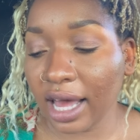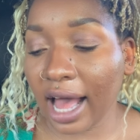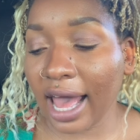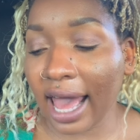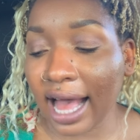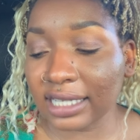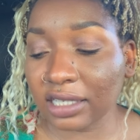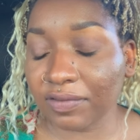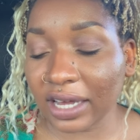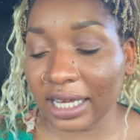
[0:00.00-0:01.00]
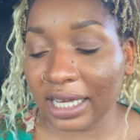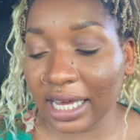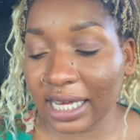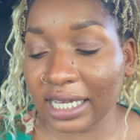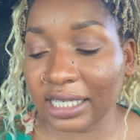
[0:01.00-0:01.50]
I asked if I could
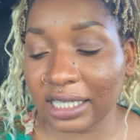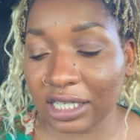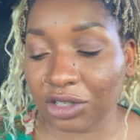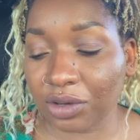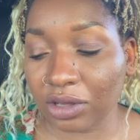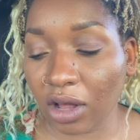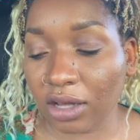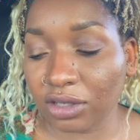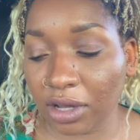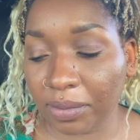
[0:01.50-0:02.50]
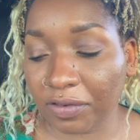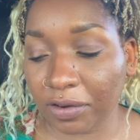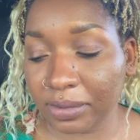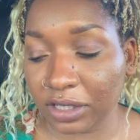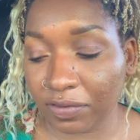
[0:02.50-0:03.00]
get his sister-in-law's number
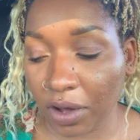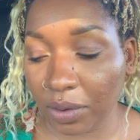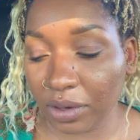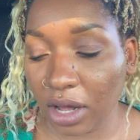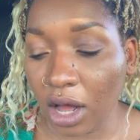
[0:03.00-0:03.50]
from his phone.